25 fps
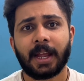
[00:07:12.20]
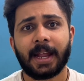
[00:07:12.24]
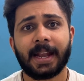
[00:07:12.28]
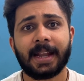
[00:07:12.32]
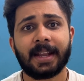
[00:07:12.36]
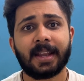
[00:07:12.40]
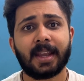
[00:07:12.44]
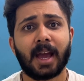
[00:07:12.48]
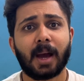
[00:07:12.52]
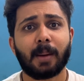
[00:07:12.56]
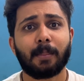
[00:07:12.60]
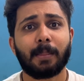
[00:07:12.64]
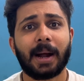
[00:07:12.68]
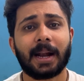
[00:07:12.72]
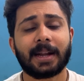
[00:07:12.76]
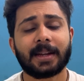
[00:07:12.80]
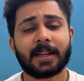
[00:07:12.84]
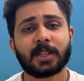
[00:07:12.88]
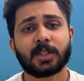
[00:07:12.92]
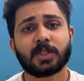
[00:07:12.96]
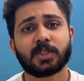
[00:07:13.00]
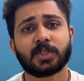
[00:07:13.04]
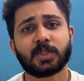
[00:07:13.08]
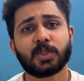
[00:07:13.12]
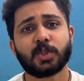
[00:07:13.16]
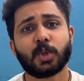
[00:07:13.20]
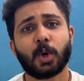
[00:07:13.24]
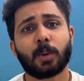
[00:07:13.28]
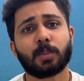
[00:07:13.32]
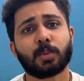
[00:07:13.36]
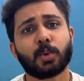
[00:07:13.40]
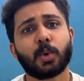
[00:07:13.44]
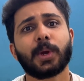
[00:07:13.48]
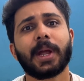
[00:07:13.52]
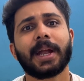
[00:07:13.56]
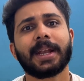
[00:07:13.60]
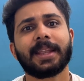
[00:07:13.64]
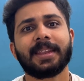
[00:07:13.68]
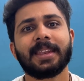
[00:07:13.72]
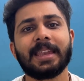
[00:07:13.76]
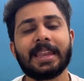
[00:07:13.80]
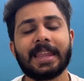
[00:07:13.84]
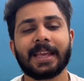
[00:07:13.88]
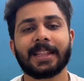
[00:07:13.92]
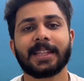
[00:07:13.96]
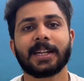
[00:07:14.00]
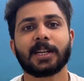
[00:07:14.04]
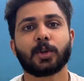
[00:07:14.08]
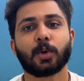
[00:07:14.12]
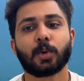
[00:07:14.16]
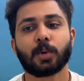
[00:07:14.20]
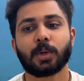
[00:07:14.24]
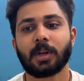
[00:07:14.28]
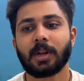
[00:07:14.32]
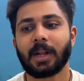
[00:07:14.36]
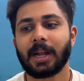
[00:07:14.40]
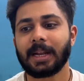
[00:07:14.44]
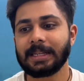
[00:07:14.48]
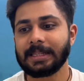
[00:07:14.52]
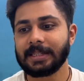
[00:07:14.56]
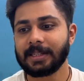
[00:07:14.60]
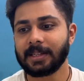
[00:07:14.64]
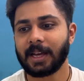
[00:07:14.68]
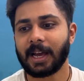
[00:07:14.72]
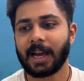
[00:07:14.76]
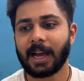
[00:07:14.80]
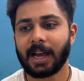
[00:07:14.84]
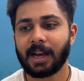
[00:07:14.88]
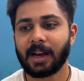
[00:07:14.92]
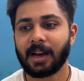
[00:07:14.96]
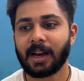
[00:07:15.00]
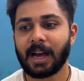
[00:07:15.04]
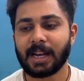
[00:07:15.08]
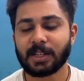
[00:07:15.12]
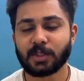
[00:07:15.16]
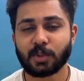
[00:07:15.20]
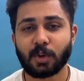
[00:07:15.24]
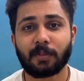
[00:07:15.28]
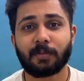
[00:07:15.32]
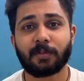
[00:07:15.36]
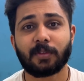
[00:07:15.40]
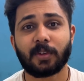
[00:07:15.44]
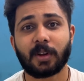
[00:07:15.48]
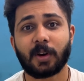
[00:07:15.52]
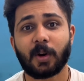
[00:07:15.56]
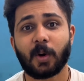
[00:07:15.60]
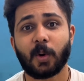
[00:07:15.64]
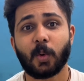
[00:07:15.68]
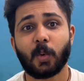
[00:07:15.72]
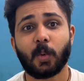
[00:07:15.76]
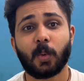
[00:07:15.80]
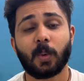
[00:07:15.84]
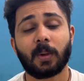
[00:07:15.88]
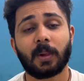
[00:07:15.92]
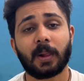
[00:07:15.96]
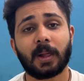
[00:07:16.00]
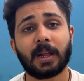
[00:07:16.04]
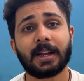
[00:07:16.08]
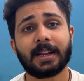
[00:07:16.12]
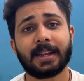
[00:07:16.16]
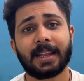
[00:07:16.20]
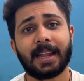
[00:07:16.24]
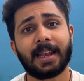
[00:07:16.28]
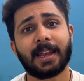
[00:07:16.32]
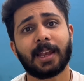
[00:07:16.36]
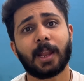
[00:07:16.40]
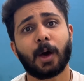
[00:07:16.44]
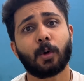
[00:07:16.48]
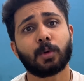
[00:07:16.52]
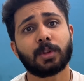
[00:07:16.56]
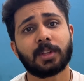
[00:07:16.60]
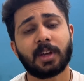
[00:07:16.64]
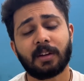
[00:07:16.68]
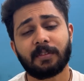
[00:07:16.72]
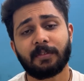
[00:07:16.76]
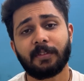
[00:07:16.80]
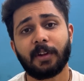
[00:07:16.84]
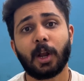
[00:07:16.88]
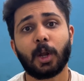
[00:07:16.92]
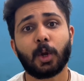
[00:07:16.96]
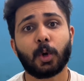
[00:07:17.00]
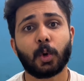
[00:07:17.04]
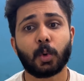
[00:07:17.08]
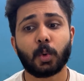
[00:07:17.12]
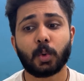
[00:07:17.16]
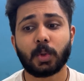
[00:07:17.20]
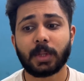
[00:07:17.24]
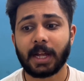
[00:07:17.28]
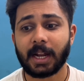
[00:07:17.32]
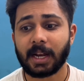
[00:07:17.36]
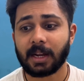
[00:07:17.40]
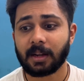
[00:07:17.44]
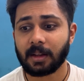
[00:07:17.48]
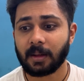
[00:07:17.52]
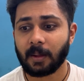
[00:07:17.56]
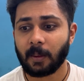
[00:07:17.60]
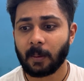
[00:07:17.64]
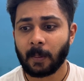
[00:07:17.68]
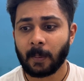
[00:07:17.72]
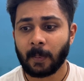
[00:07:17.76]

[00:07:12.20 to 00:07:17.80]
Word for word: India batters' job to get near the total, and uh, as of now, till now, they have failed to do that.